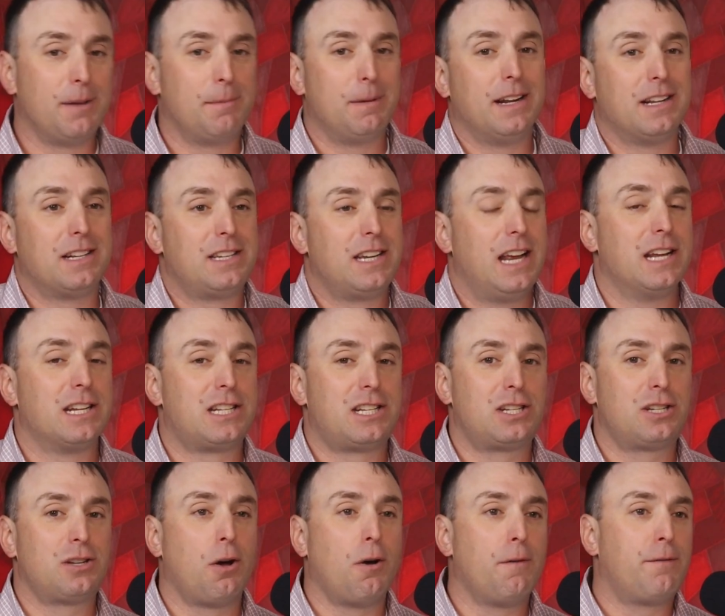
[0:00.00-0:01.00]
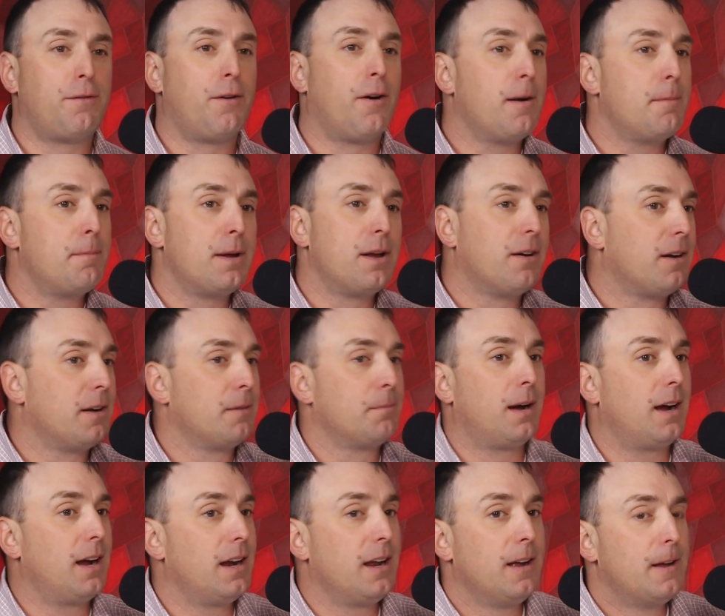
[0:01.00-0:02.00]
know, I mean, it's it's so far beyond
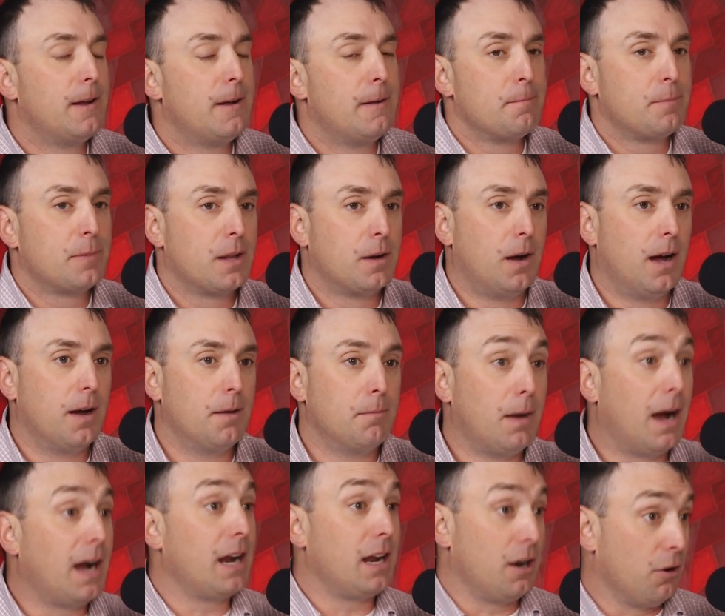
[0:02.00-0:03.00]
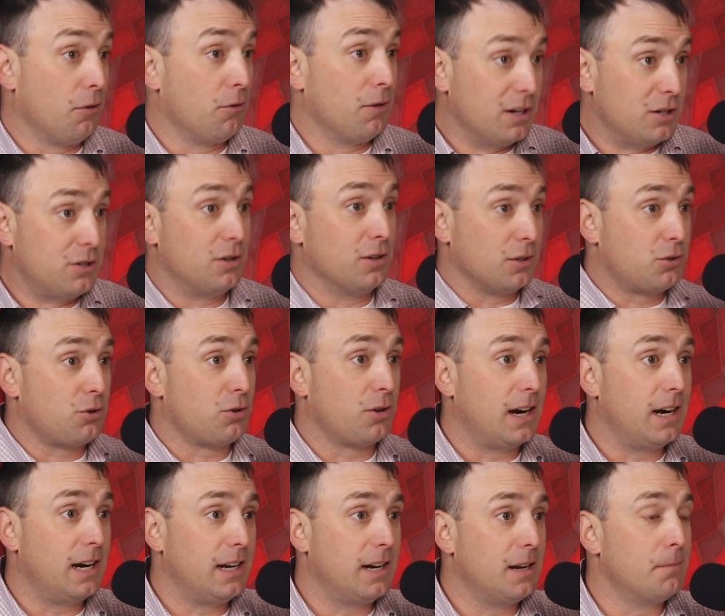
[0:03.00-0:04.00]
my. Uh, my original
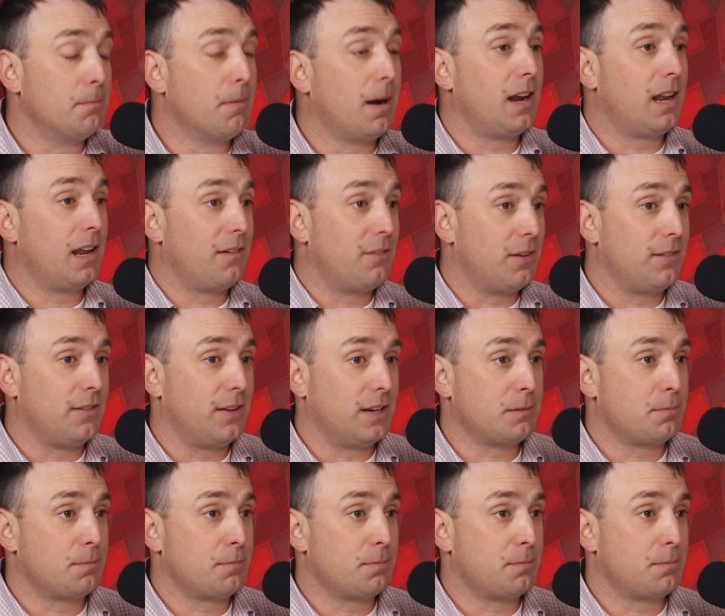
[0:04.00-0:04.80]
training and my level of